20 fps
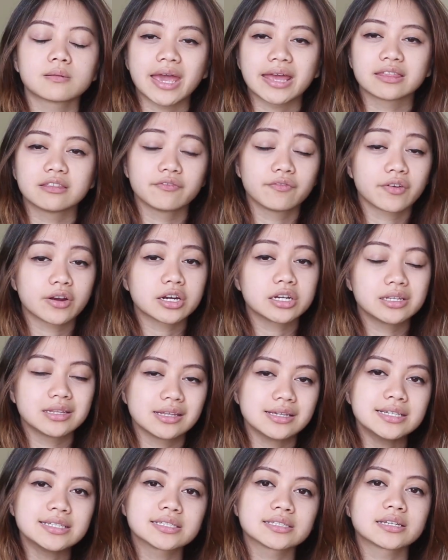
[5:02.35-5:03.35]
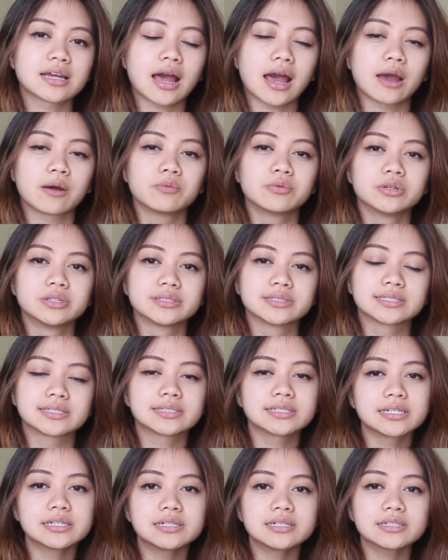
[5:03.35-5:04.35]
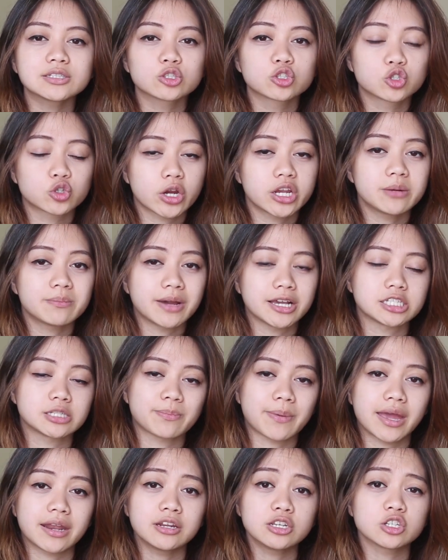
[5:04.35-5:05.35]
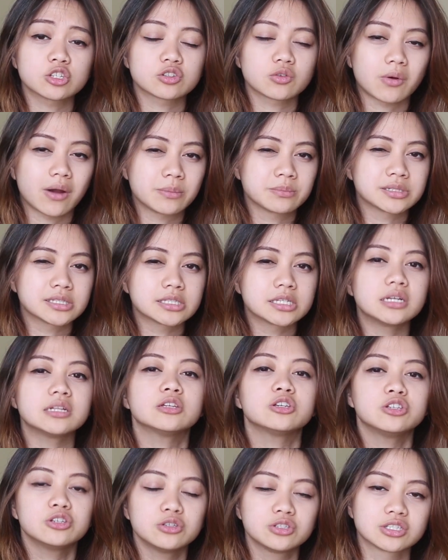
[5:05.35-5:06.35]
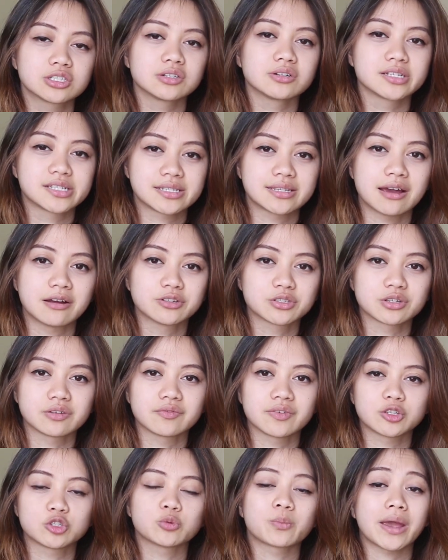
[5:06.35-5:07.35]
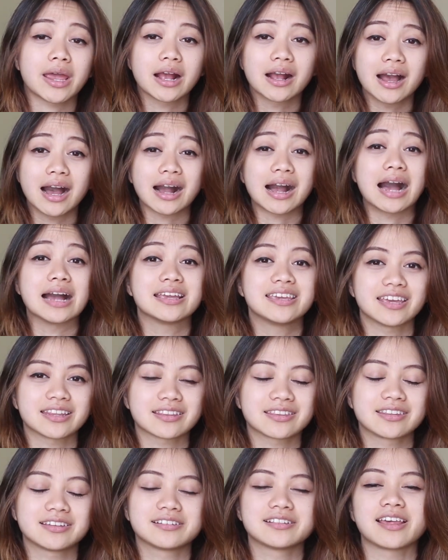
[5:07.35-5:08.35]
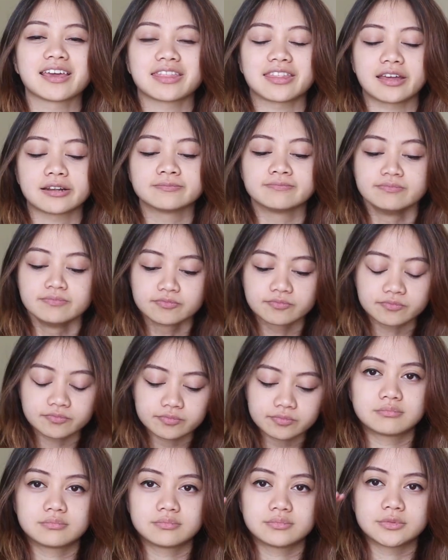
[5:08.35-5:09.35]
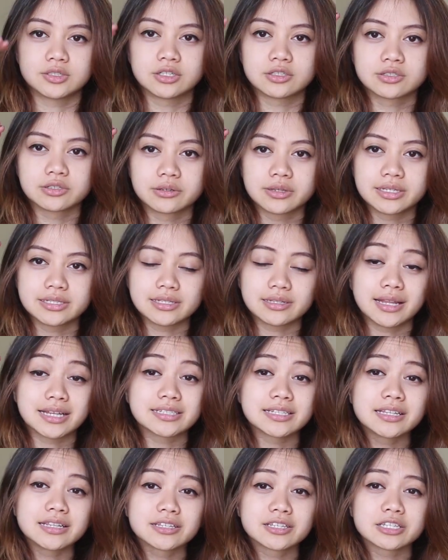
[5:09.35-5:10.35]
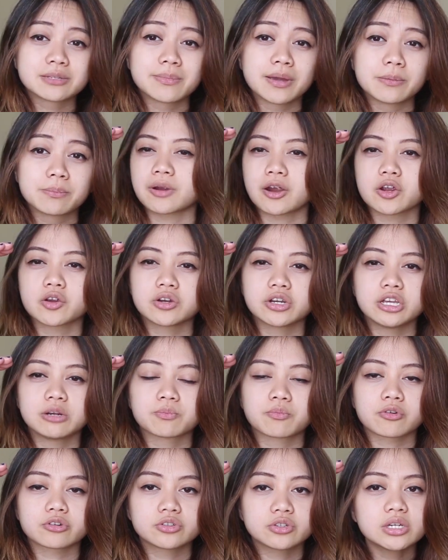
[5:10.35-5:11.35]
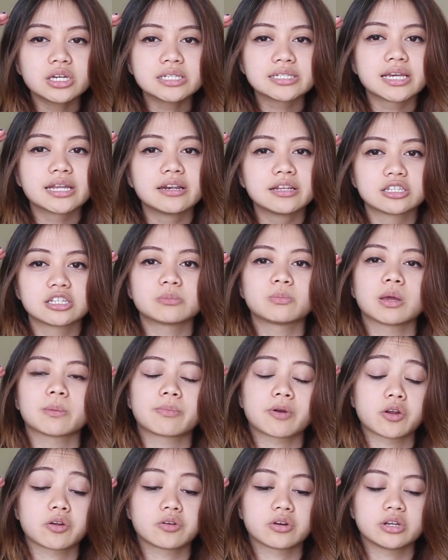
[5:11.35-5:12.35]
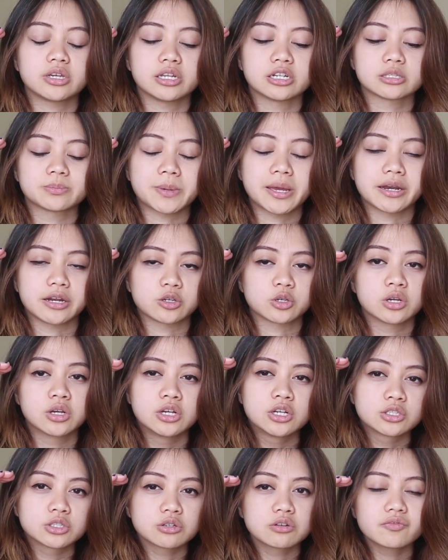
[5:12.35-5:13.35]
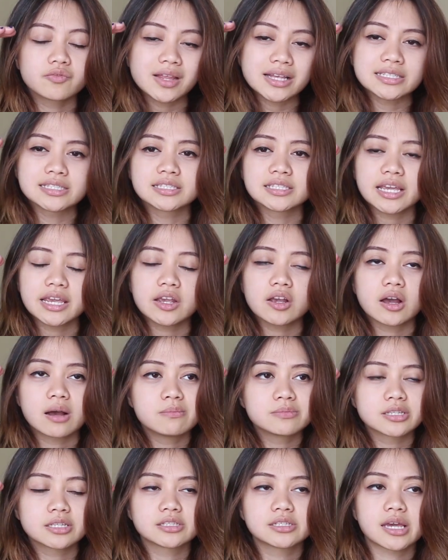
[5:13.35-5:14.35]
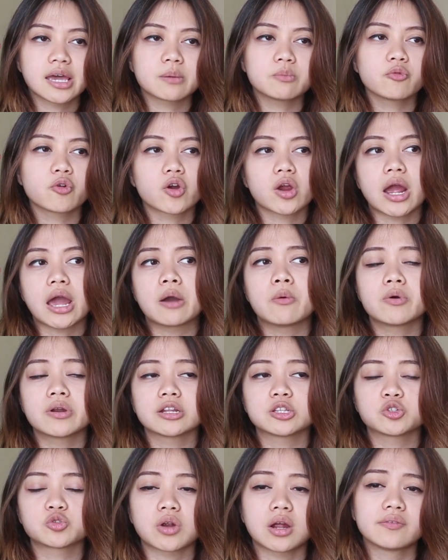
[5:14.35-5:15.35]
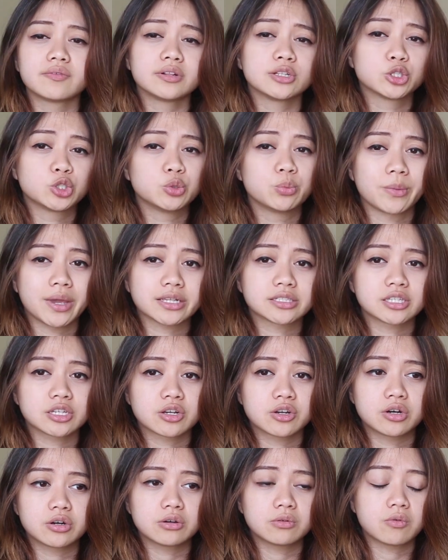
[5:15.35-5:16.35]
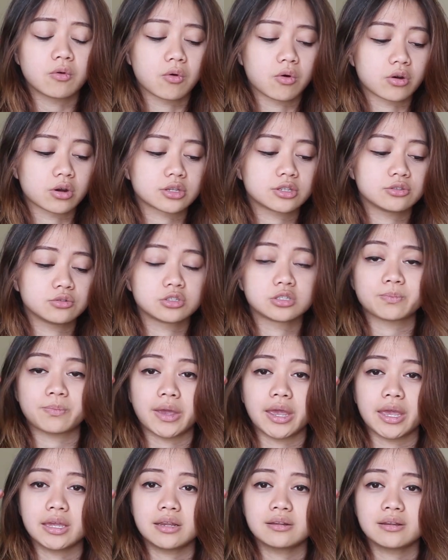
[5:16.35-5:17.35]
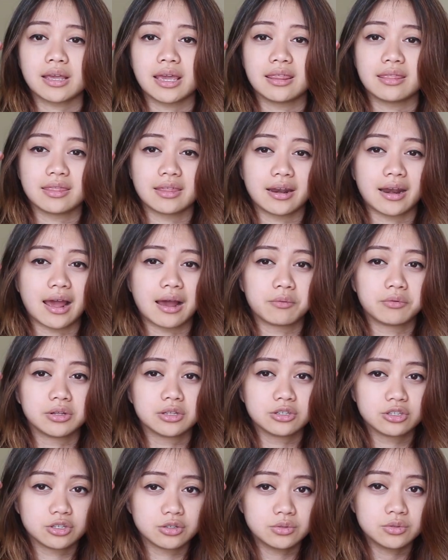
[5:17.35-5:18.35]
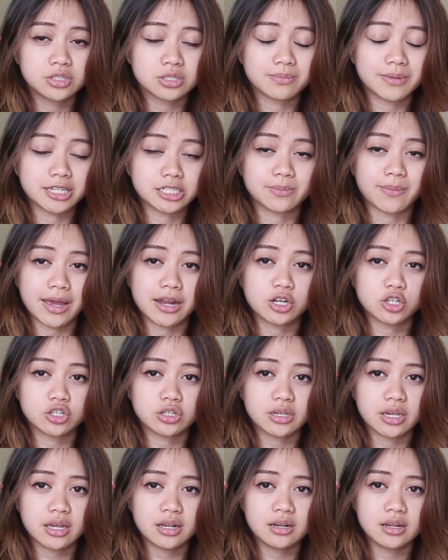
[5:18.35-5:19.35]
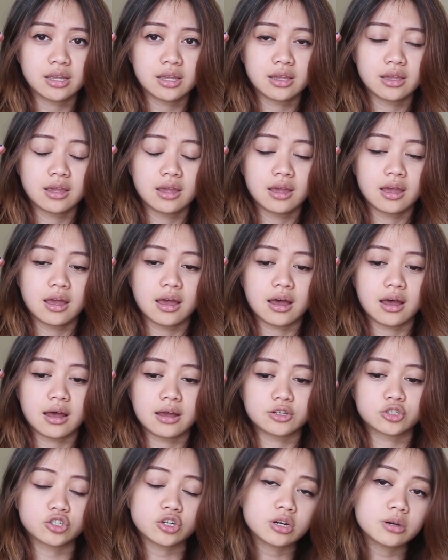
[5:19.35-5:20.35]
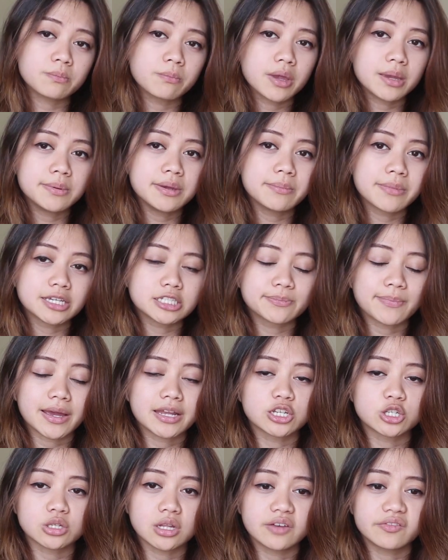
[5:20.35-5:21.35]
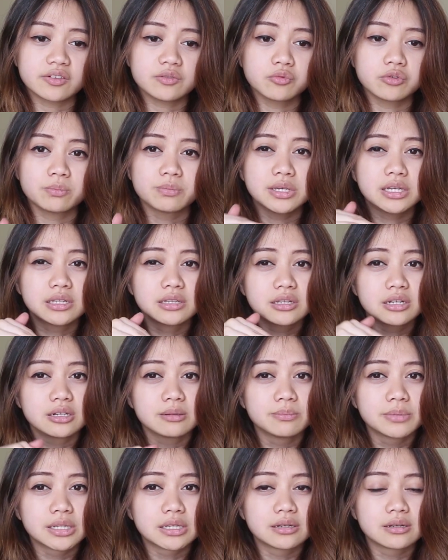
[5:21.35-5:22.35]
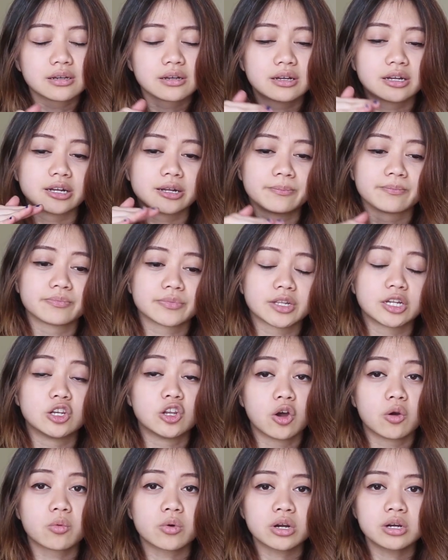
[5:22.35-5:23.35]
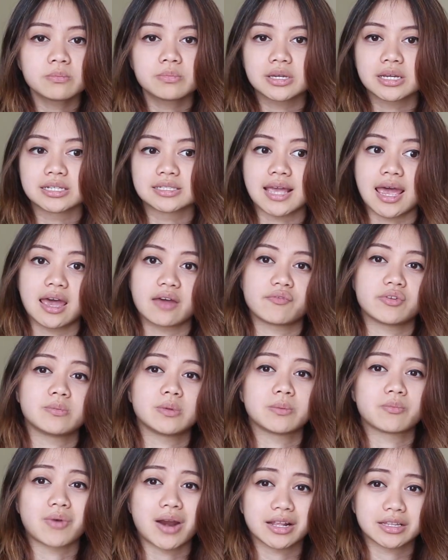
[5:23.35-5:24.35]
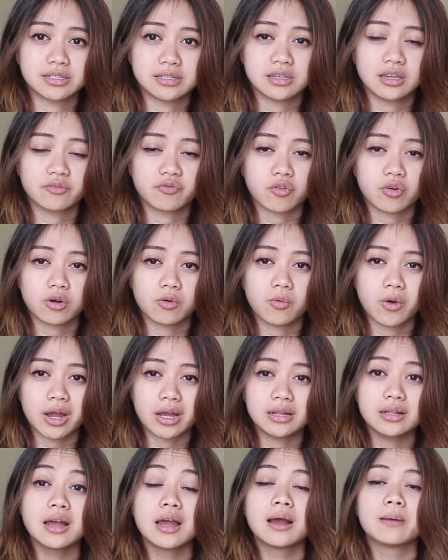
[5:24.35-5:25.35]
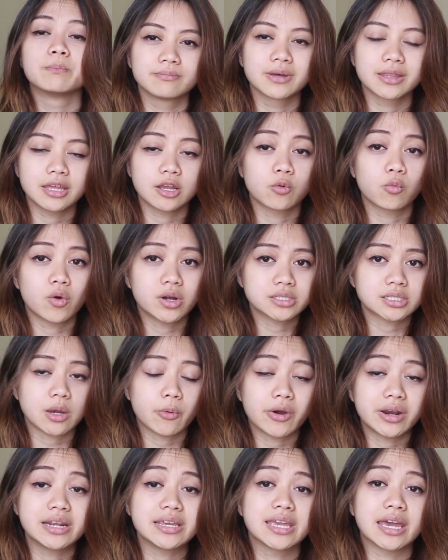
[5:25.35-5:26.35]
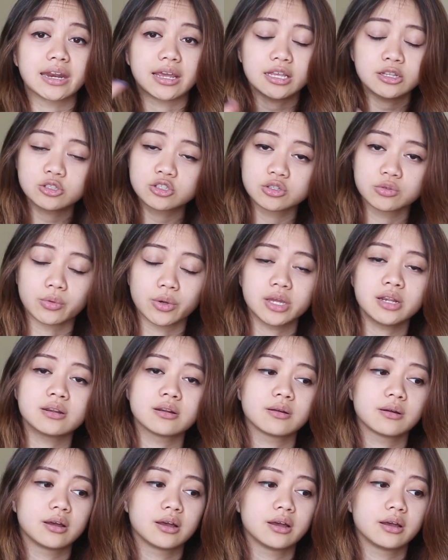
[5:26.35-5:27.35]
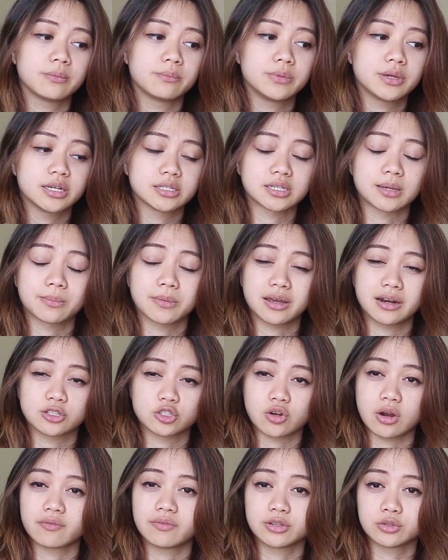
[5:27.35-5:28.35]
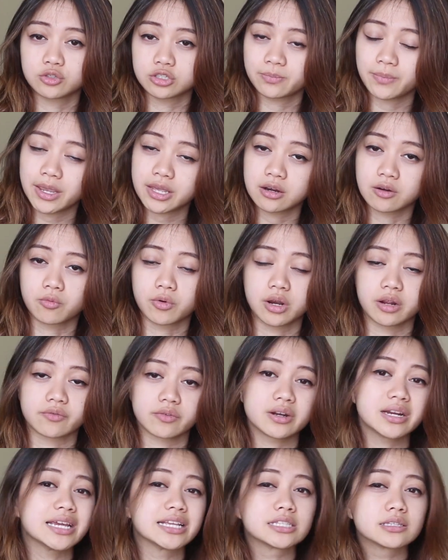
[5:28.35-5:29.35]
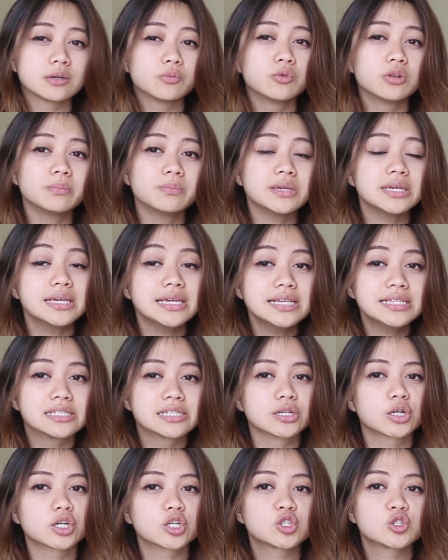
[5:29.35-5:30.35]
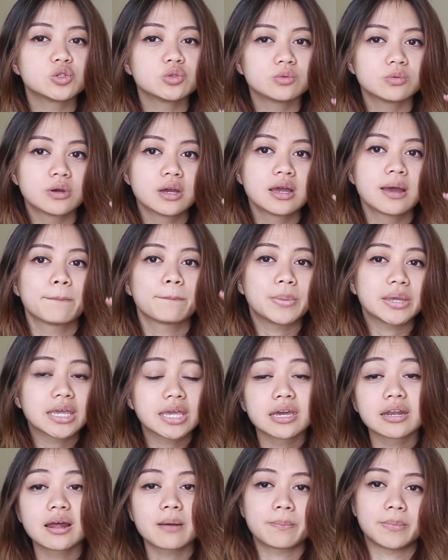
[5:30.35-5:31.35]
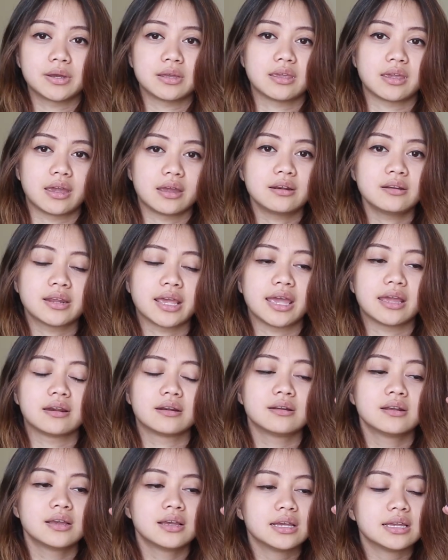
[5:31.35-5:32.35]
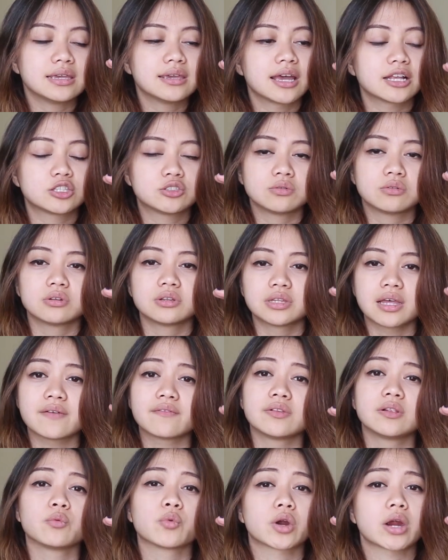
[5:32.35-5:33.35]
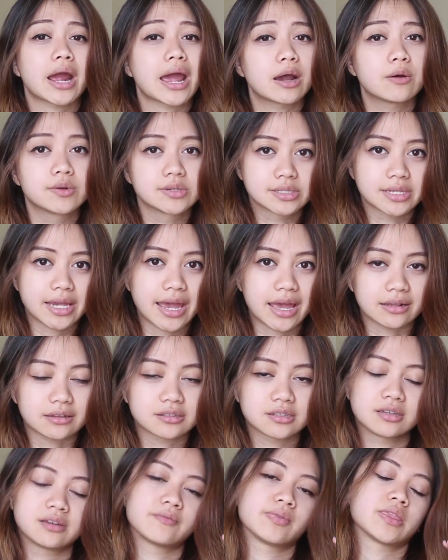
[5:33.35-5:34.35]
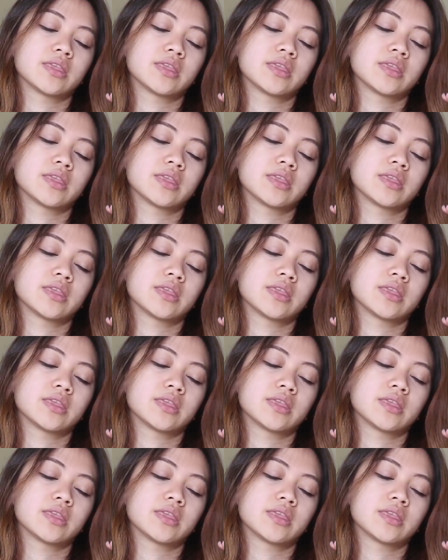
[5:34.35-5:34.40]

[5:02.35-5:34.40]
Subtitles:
At the very least, I will still train my Spanish, so I'm still used to the sounds of it, supaya nggak kaget like that. So let's say this is my priority in Portuguese and this is my priority in Spanish. So if let's say comes a time where I want to travel to Mexico or to Spain and then I will use my Spanish again, sure, maybe my Spanish level would be a little bit lower because I haven't been practicing it for a while. But then once I want to get into it, because I'm going to travel to Spain or whatever, it will be easier to pick it up again and get to the level where I was at.